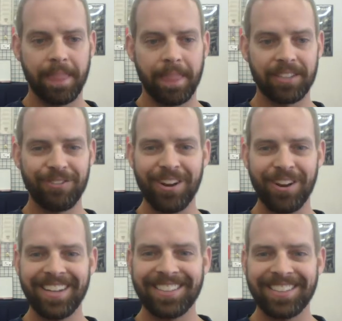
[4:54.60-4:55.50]
It's
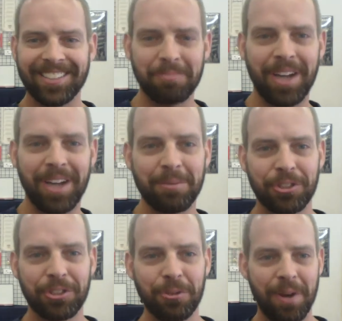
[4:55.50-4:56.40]
very easy
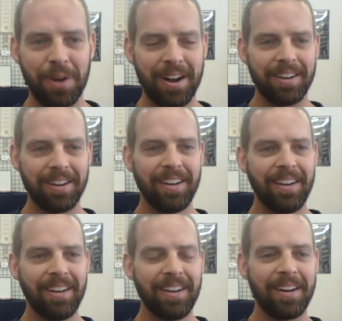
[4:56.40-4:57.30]
sometimes to uh,
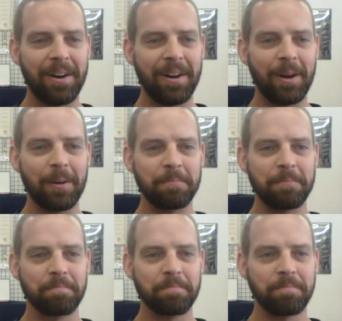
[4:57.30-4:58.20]

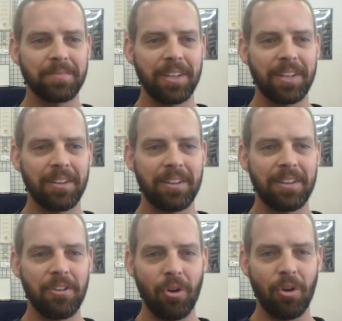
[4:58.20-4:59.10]
um,
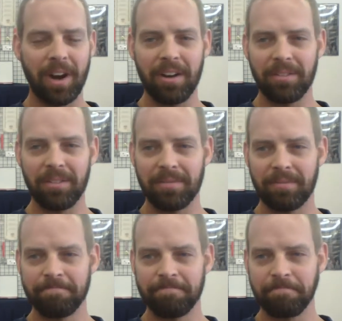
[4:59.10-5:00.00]
you know, kind of
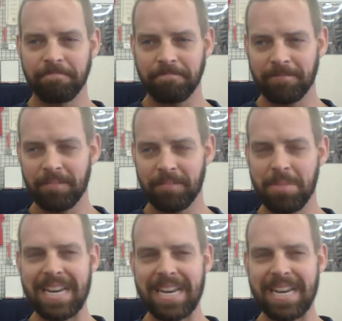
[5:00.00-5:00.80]
be